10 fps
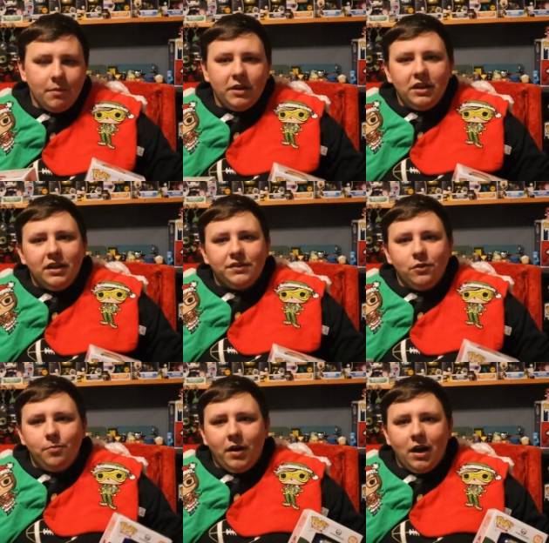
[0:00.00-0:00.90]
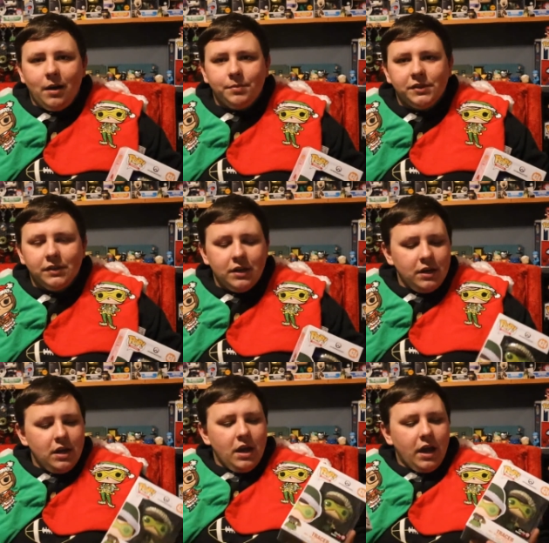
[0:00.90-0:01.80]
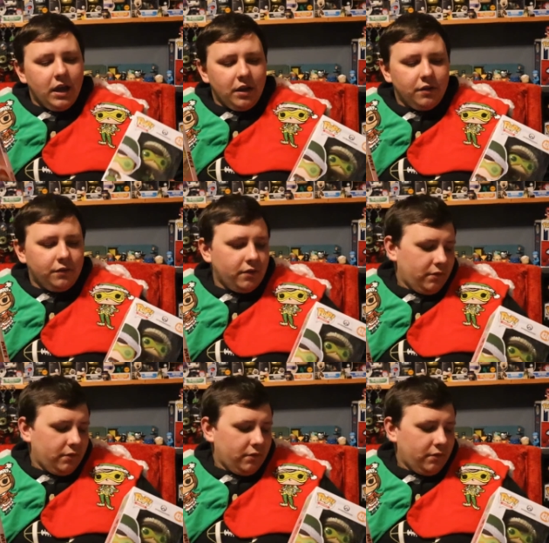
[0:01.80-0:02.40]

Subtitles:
I mean, you get 2 pops and